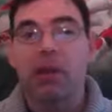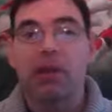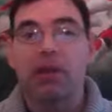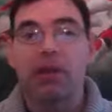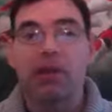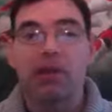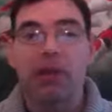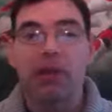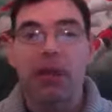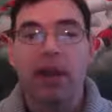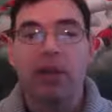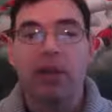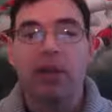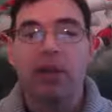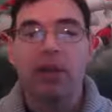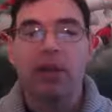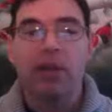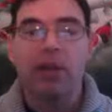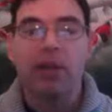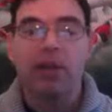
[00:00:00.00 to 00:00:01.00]
So again, you
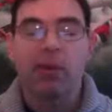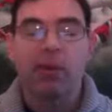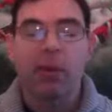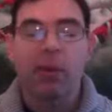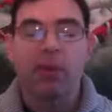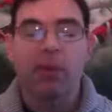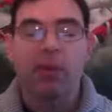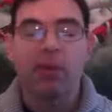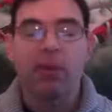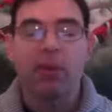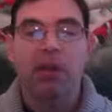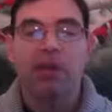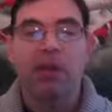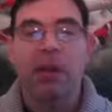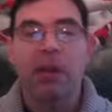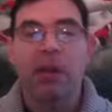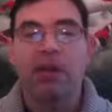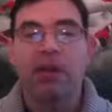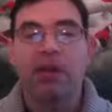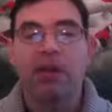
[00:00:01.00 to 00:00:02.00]
want to check your red blood cell
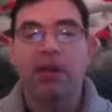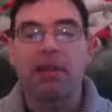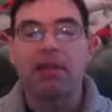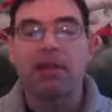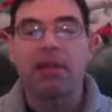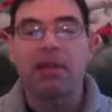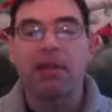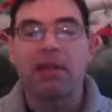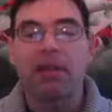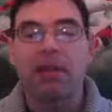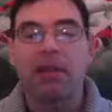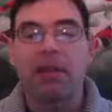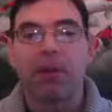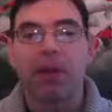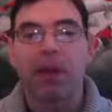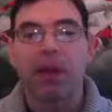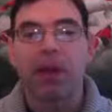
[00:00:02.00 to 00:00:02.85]
magnesium levels.